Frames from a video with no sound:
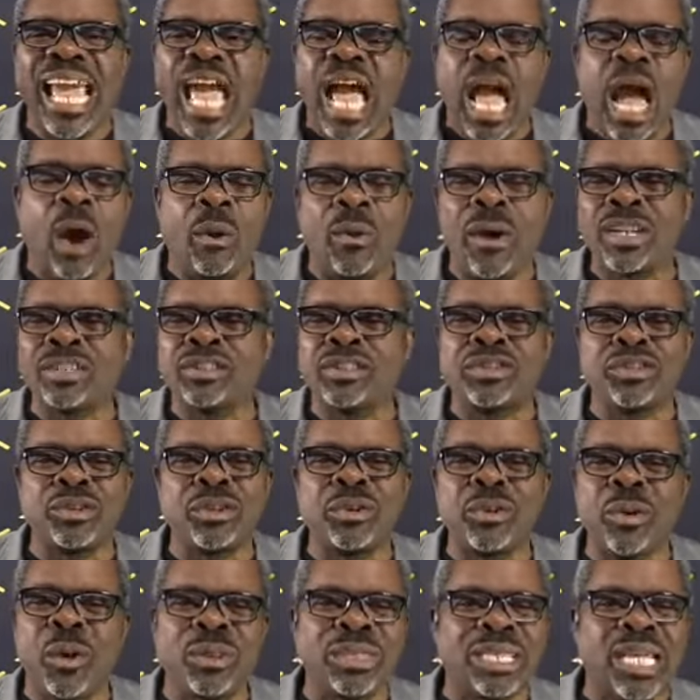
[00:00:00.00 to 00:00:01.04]
I want you to
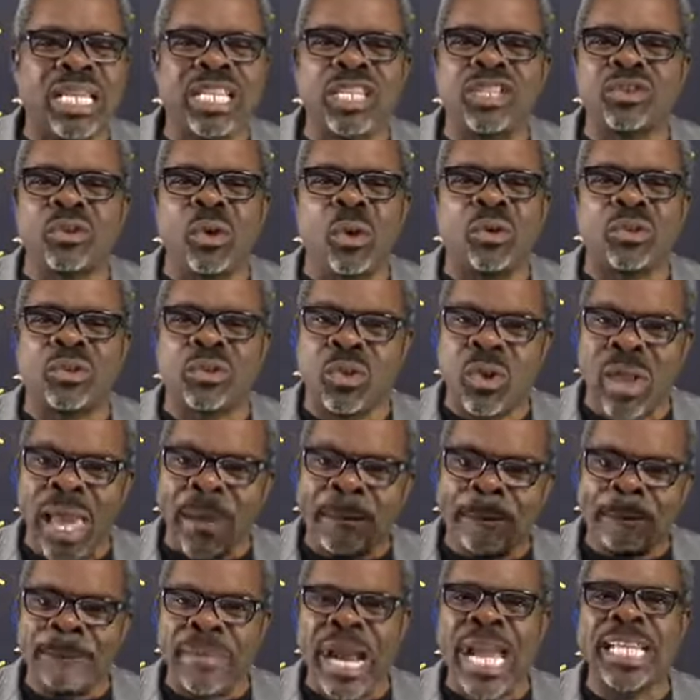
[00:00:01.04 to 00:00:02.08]
know that he's also a
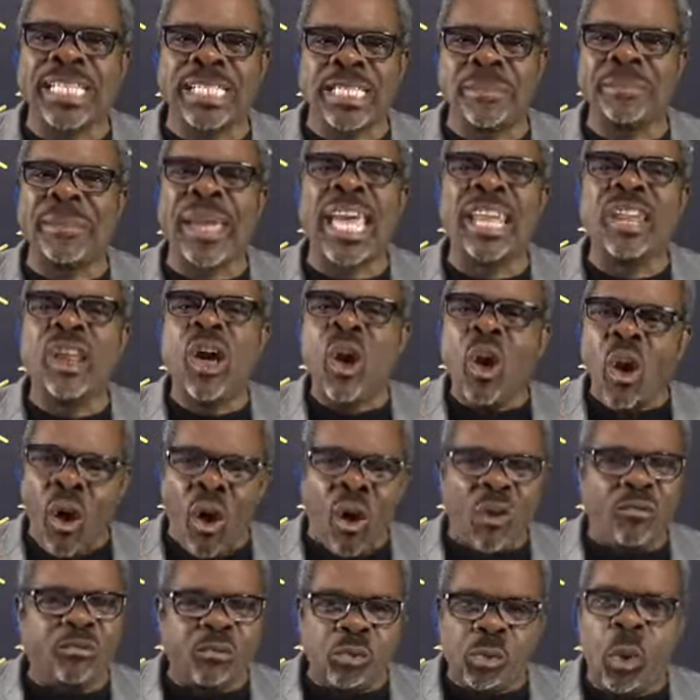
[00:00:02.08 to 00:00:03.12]
mighty man
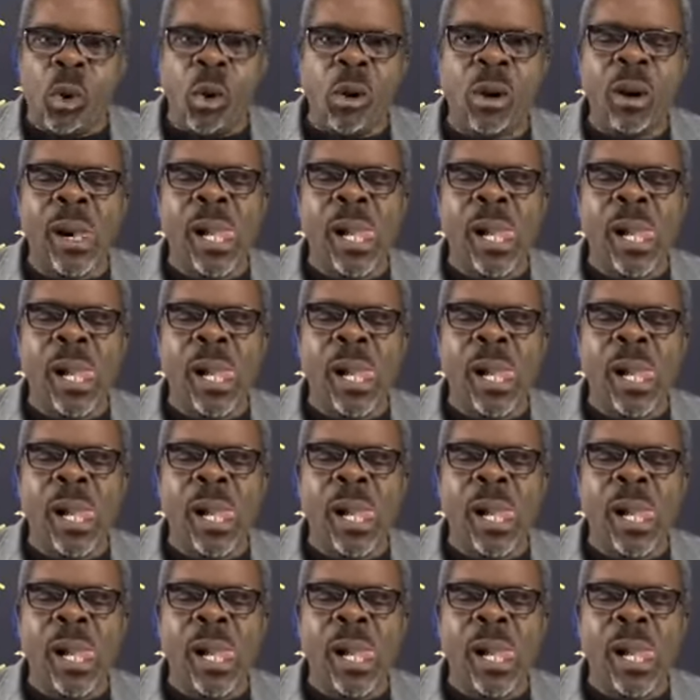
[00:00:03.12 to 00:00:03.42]
of war.